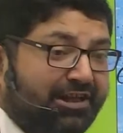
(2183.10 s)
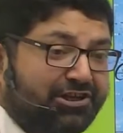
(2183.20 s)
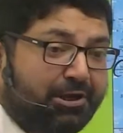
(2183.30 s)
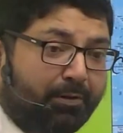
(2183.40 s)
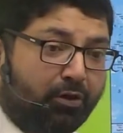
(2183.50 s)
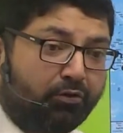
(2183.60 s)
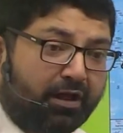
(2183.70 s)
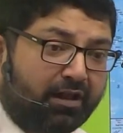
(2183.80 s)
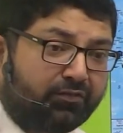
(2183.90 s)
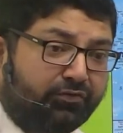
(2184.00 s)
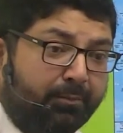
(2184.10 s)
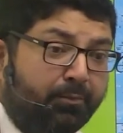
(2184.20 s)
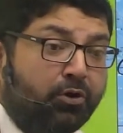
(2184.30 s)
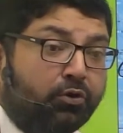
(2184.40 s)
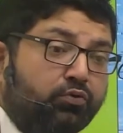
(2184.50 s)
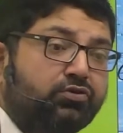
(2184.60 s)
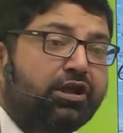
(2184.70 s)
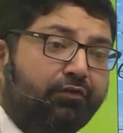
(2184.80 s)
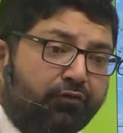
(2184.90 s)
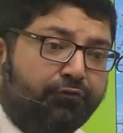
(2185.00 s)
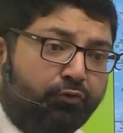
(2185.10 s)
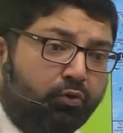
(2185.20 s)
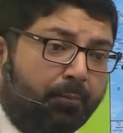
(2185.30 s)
along Gulf Stream to save on fuel.